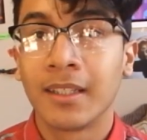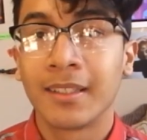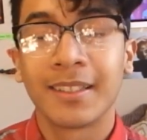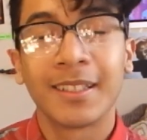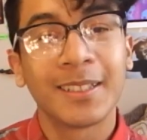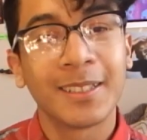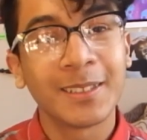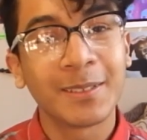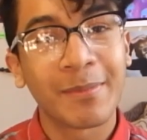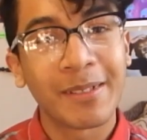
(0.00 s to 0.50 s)

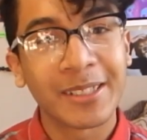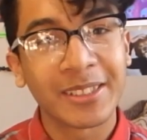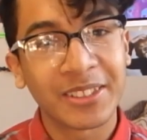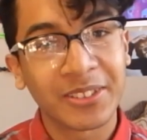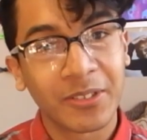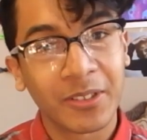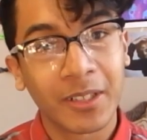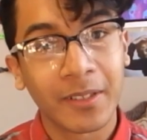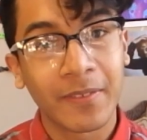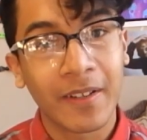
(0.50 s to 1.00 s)
This is my
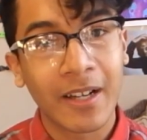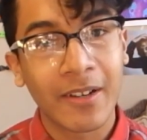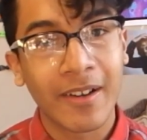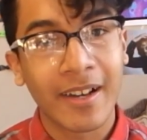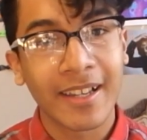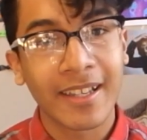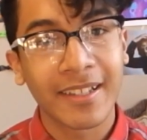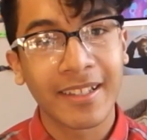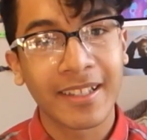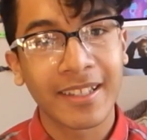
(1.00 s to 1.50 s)
story of how
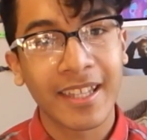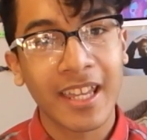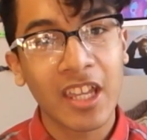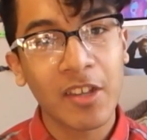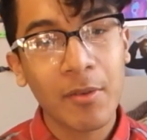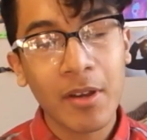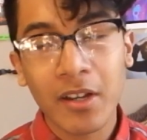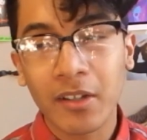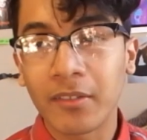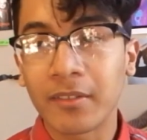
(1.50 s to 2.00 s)
I
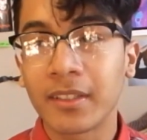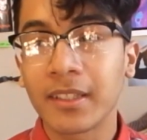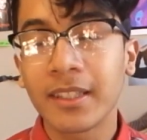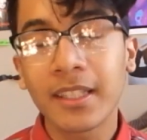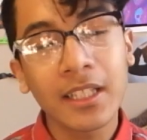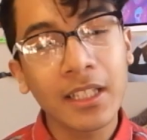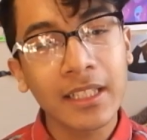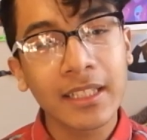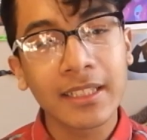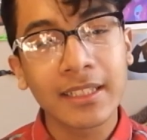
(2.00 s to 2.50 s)
came out. The
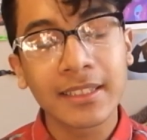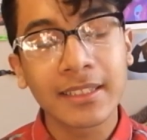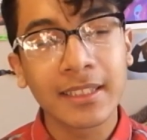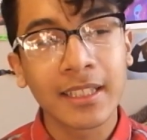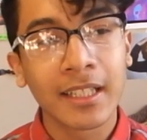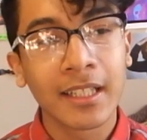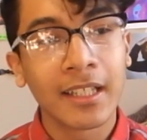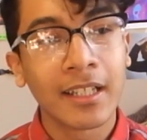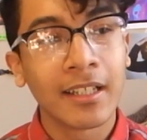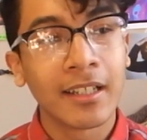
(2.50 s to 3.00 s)
thing is,
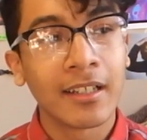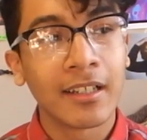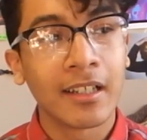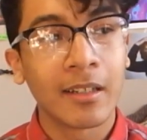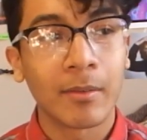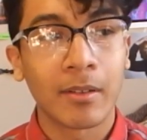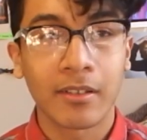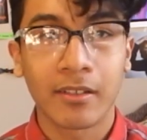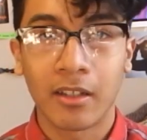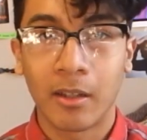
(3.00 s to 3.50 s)

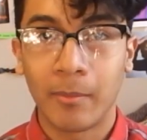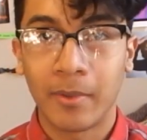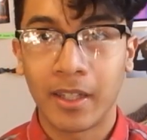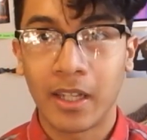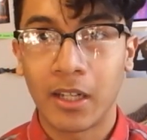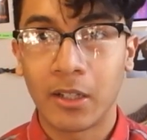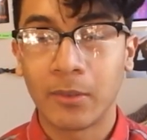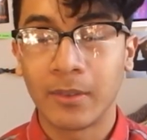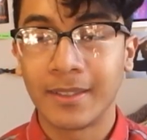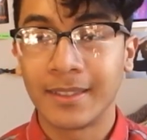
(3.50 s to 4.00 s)
about coming
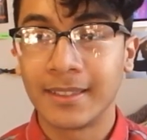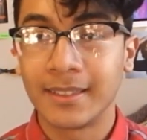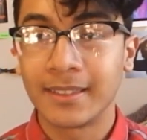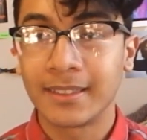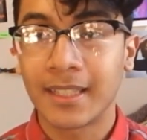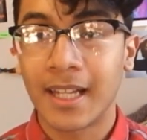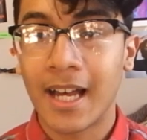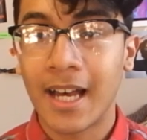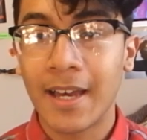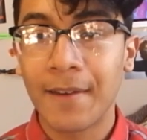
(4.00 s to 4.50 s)
out
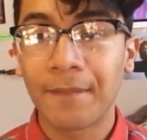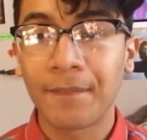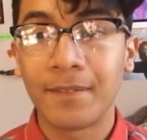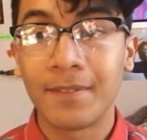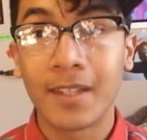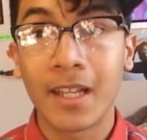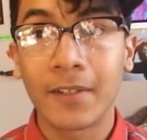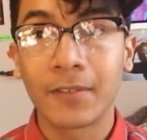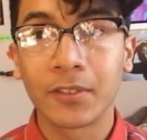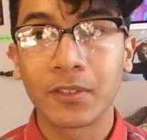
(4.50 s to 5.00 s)
is, I've
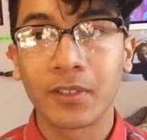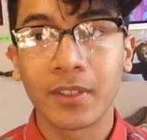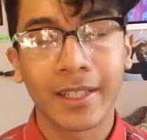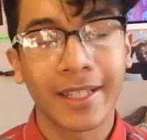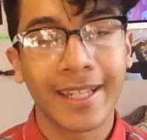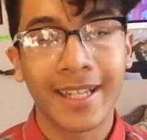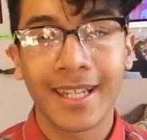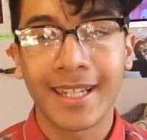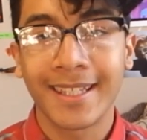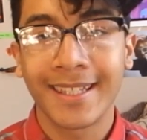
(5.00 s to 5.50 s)
never
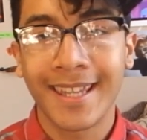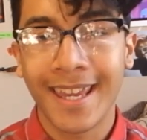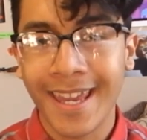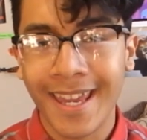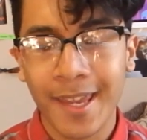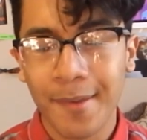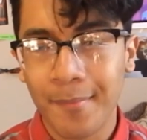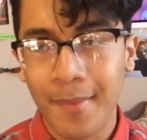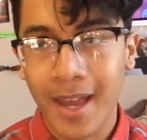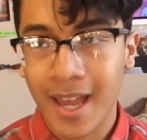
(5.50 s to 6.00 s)
really
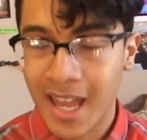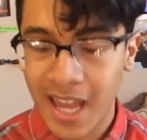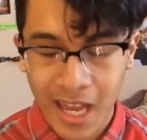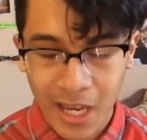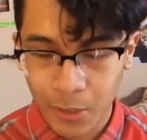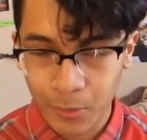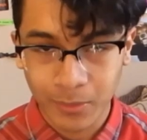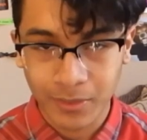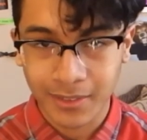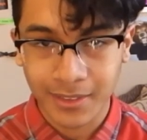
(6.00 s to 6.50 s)
came
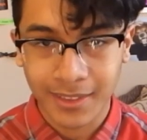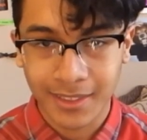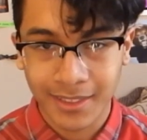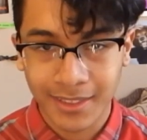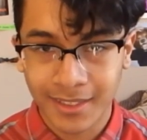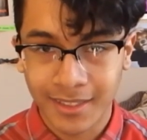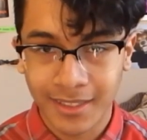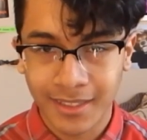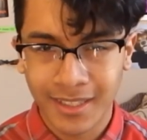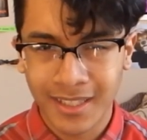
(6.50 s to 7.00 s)
out.
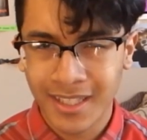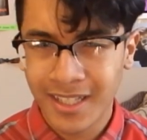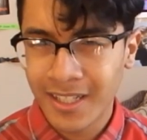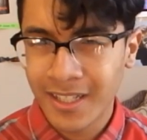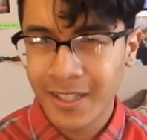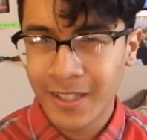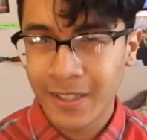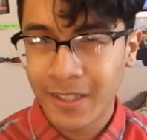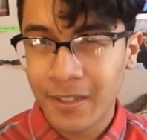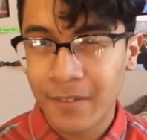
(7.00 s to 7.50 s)

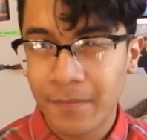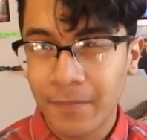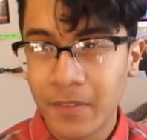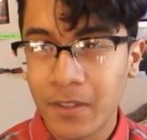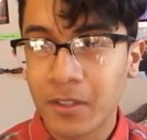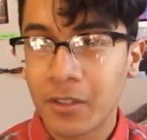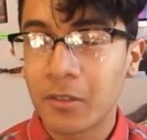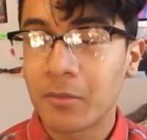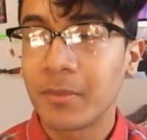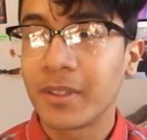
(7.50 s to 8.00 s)
You
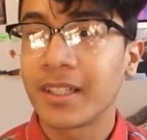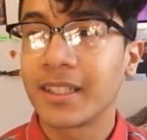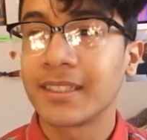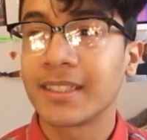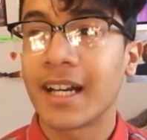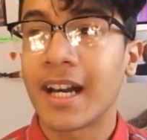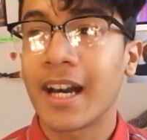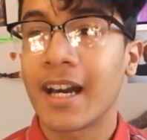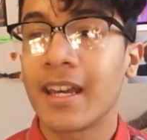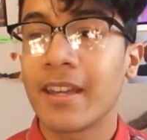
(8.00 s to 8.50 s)
feel?
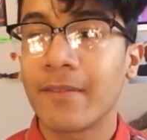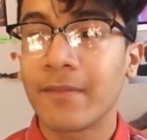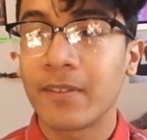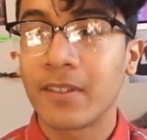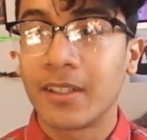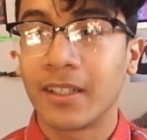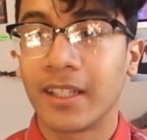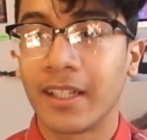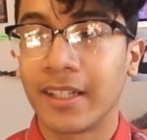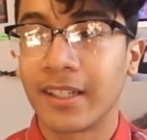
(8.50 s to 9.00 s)
Because I
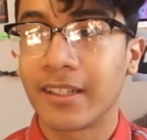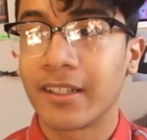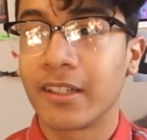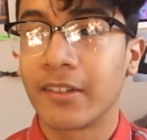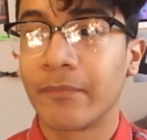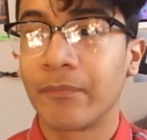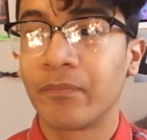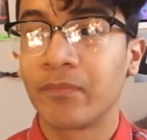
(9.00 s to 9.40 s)
feel like